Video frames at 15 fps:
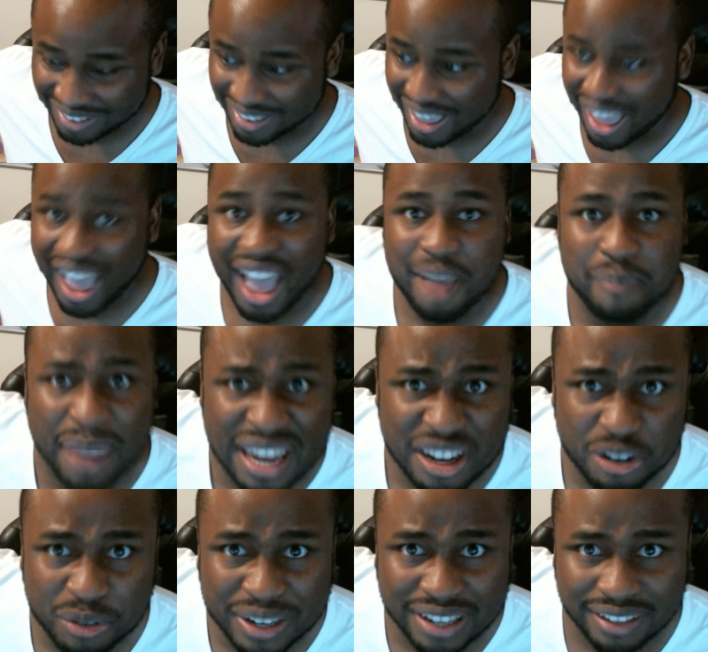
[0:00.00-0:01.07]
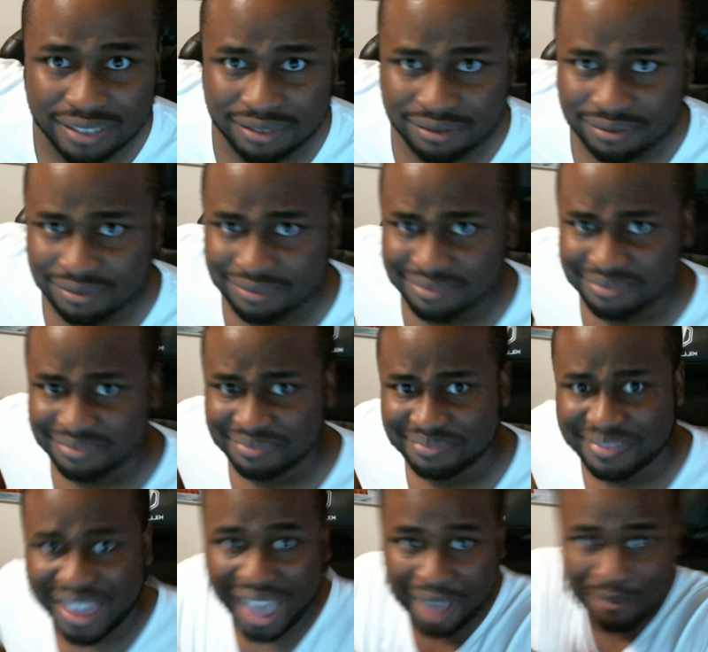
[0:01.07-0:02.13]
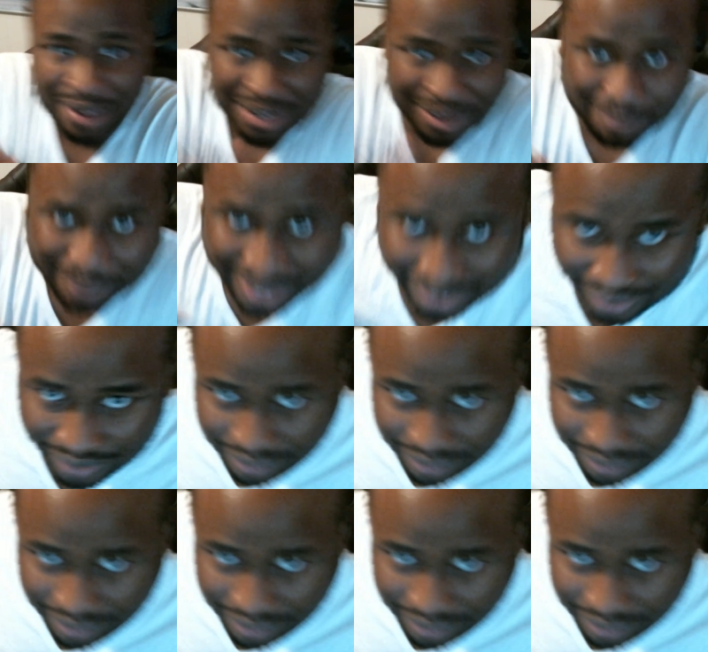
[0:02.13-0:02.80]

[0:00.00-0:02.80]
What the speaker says: I pay the rent. I make the money.